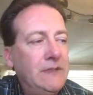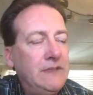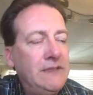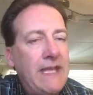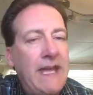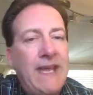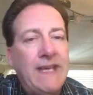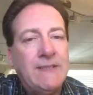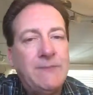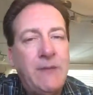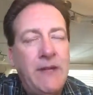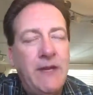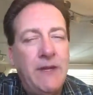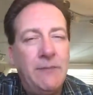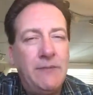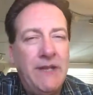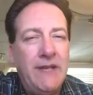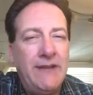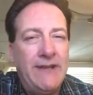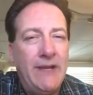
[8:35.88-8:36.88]
taxpayer
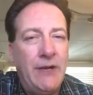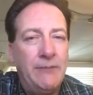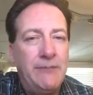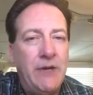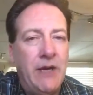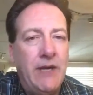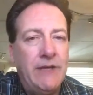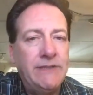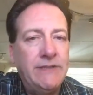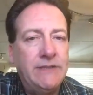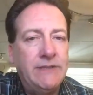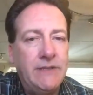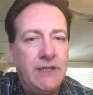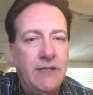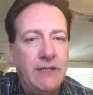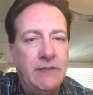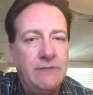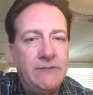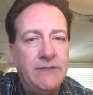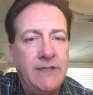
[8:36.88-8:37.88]
bailout Ponzi
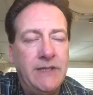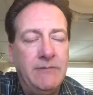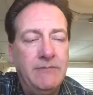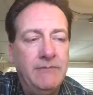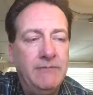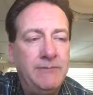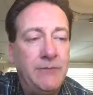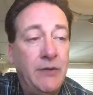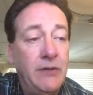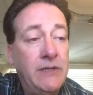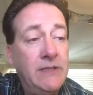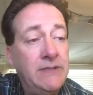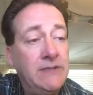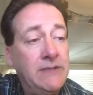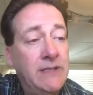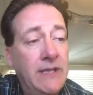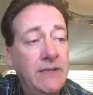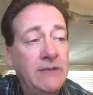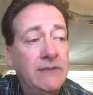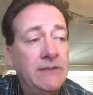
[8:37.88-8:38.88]
schemes that Bernie
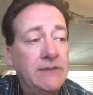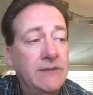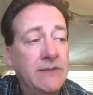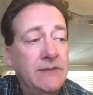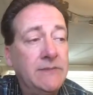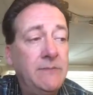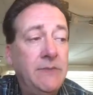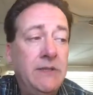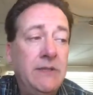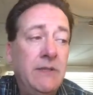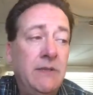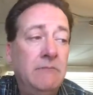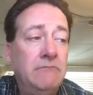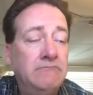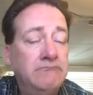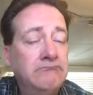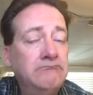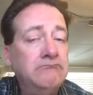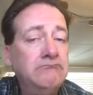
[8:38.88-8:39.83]
Sanders has become,